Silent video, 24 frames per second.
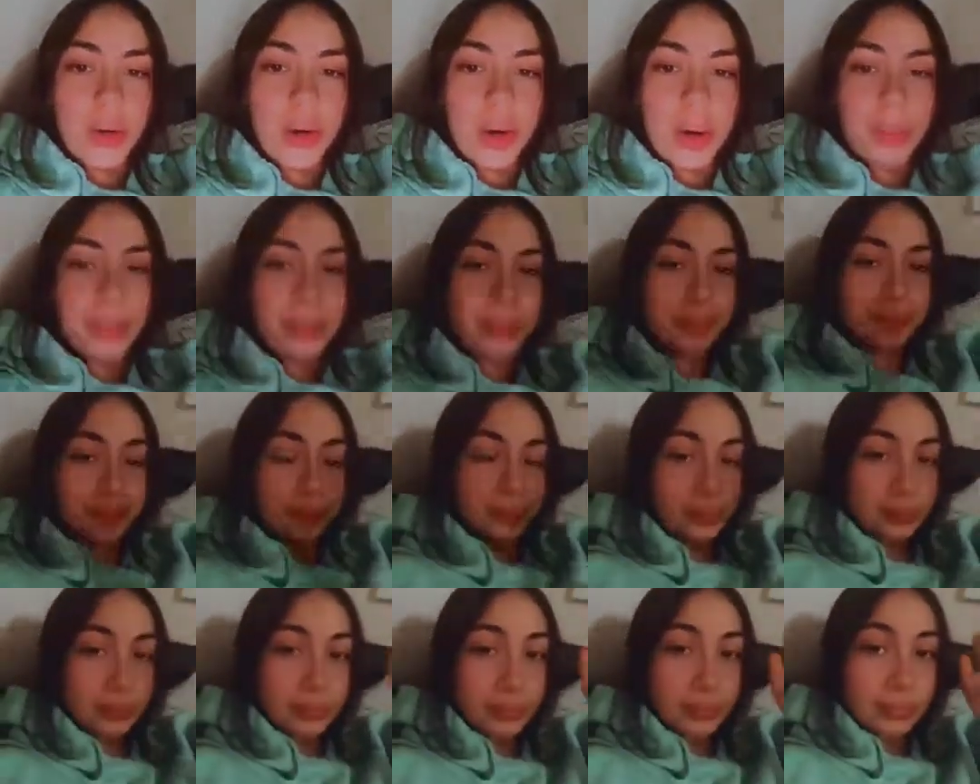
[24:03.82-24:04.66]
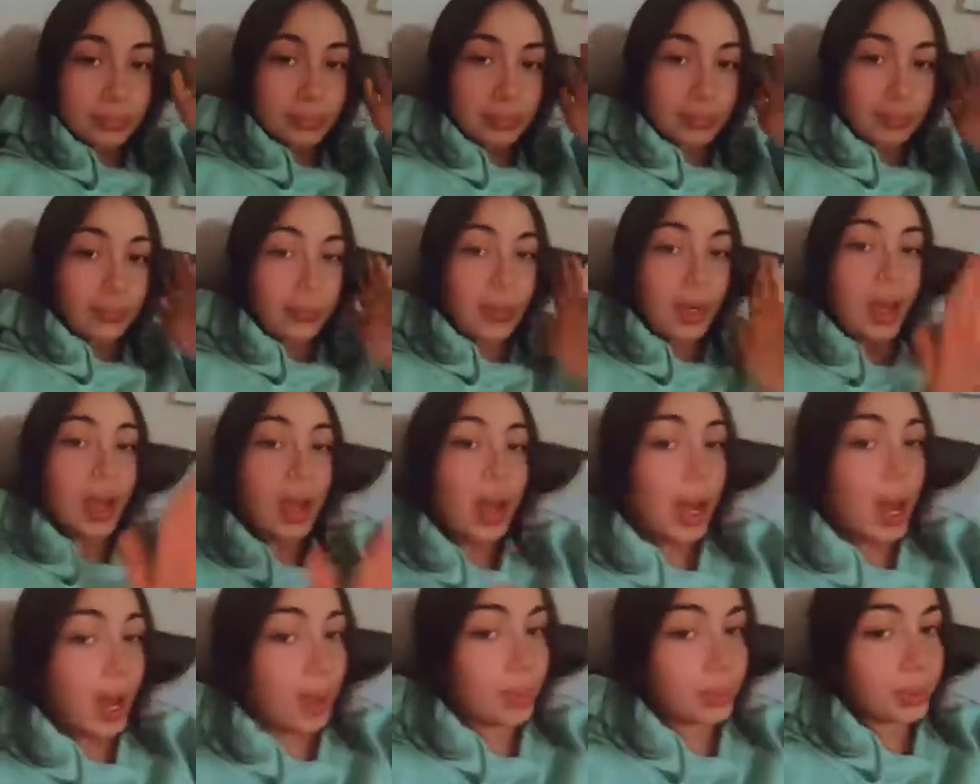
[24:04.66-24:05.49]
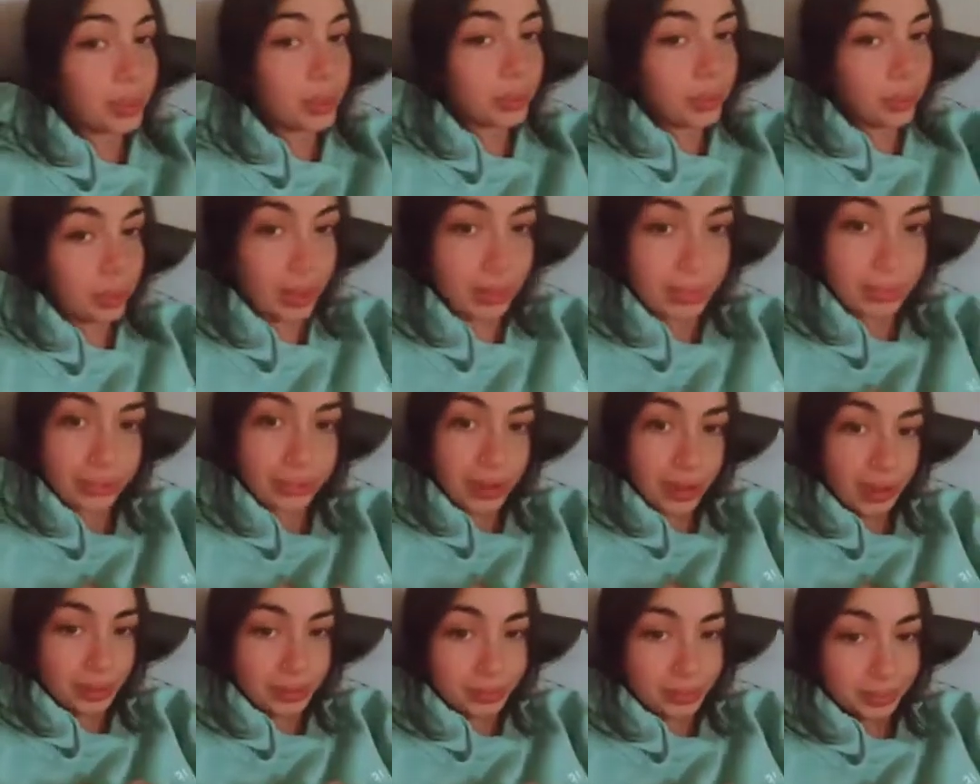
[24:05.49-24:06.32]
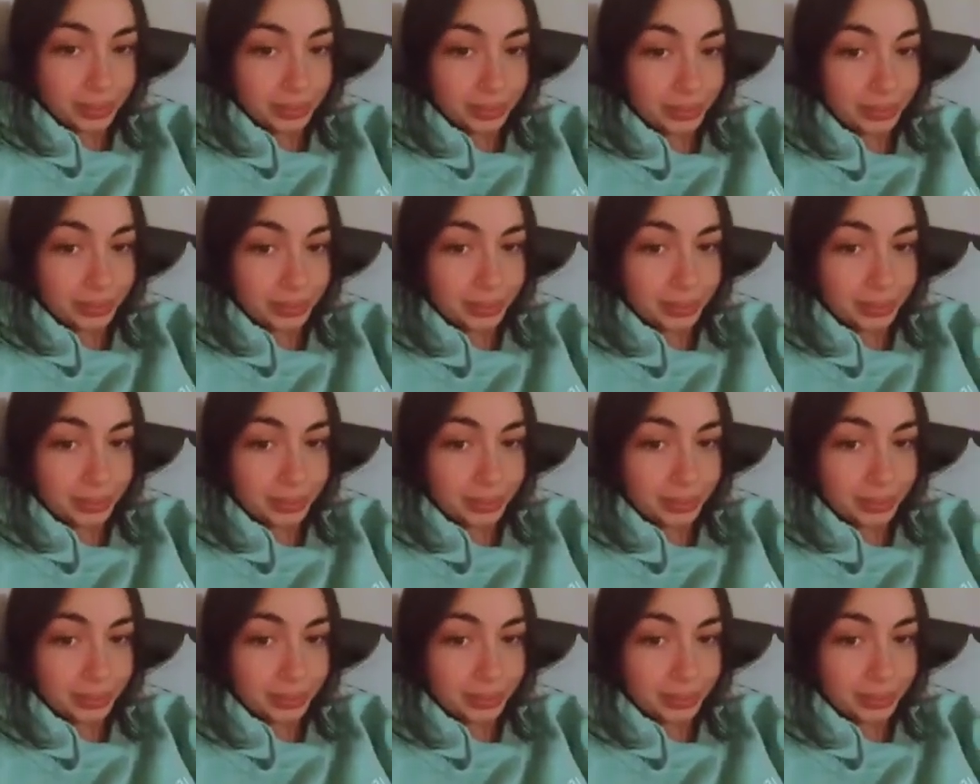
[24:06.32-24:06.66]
I already have. Mm, actually. Okay.